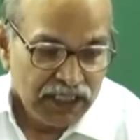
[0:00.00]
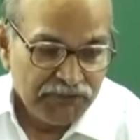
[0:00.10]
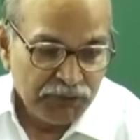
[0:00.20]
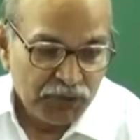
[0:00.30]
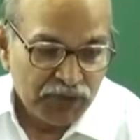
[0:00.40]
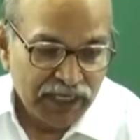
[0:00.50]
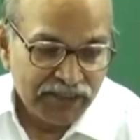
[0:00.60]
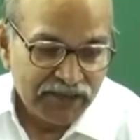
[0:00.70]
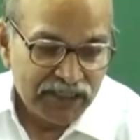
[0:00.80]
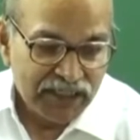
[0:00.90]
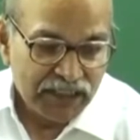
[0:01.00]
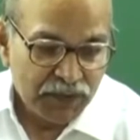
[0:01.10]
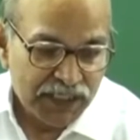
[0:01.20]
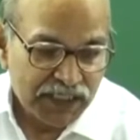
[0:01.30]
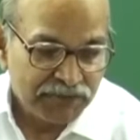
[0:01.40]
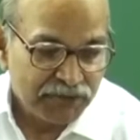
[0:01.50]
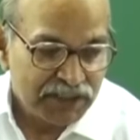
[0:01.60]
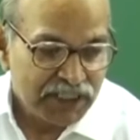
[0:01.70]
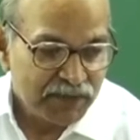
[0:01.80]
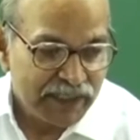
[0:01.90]
If you write the equation
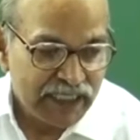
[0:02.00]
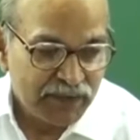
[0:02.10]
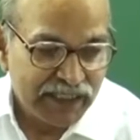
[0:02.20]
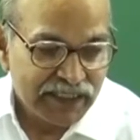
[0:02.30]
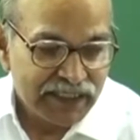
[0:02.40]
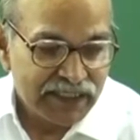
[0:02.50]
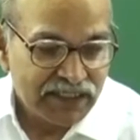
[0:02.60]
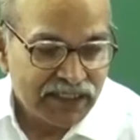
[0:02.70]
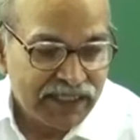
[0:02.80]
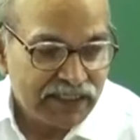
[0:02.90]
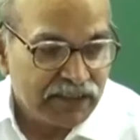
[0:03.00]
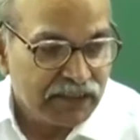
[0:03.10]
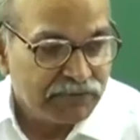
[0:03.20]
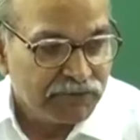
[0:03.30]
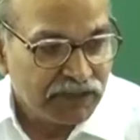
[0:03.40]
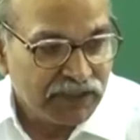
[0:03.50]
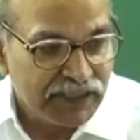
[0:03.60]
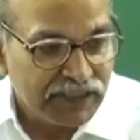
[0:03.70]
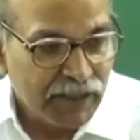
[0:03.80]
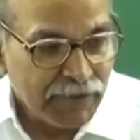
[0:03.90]
for displacement, let us write for
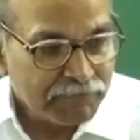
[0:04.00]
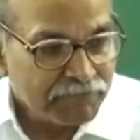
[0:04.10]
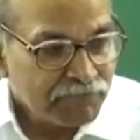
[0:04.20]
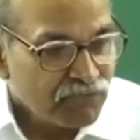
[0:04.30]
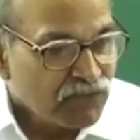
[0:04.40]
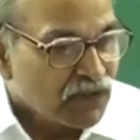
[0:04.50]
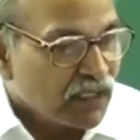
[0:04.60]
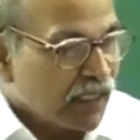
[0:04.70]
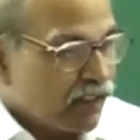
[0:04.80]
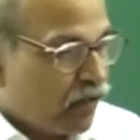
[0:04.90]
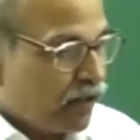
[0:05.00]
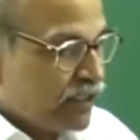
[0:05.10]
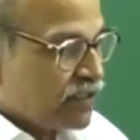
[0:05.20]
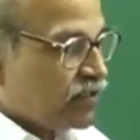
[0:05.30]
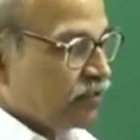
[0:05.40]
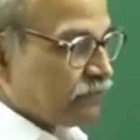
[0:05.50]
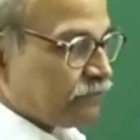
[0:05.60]
theta, can call it